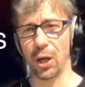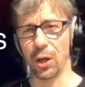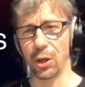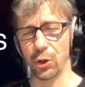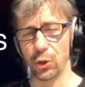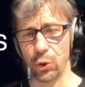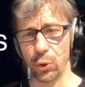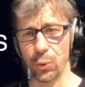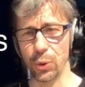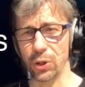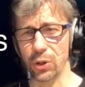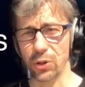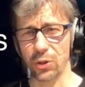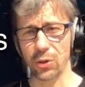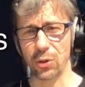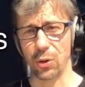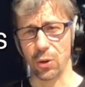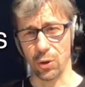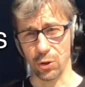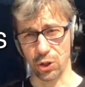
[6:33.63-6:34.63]
turrets
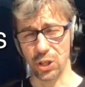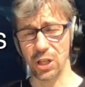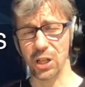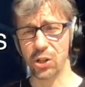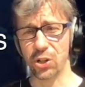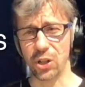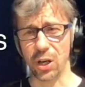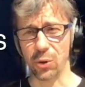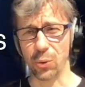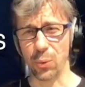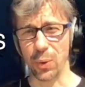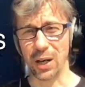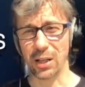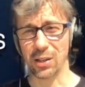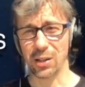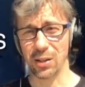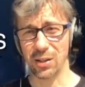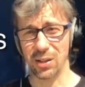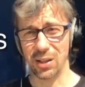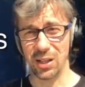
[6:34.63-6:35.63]
or shield
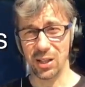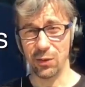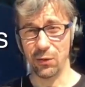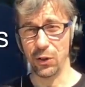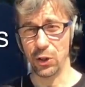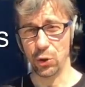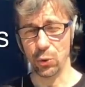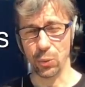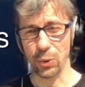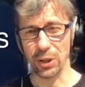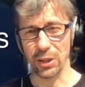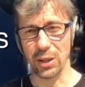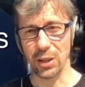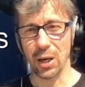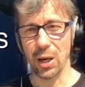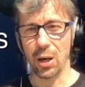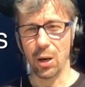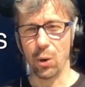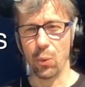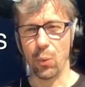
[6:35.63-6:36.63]
generators individually,
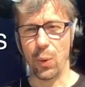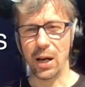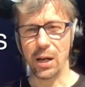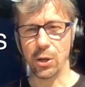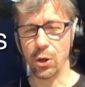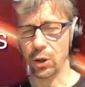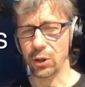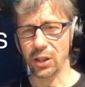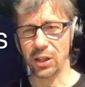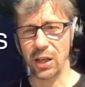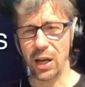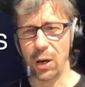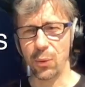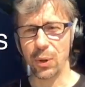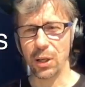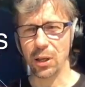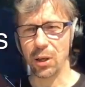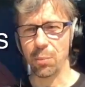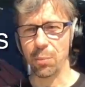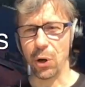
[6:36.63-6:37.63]
while not
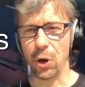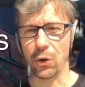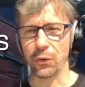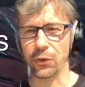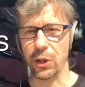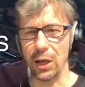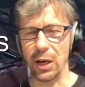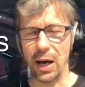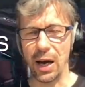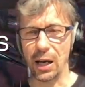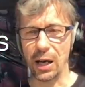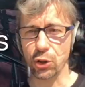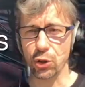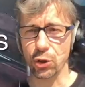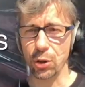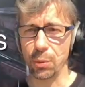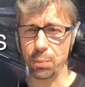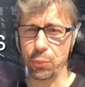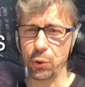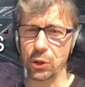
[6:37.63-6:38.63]
caring about the large
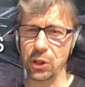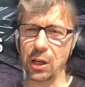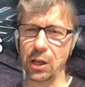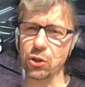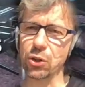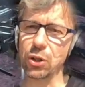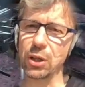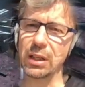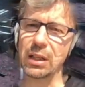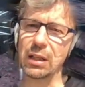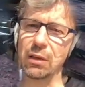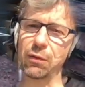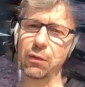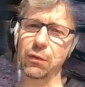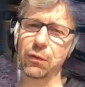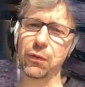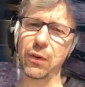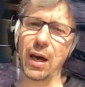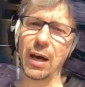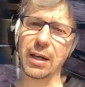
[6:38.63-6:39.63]
ship potentially even
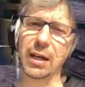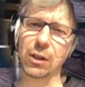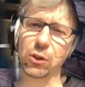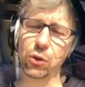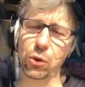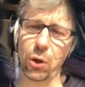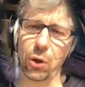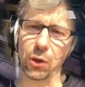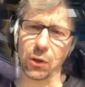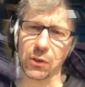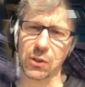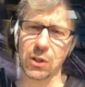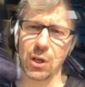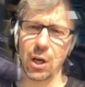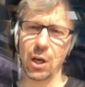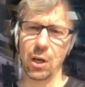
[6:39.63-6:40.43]
flying turns.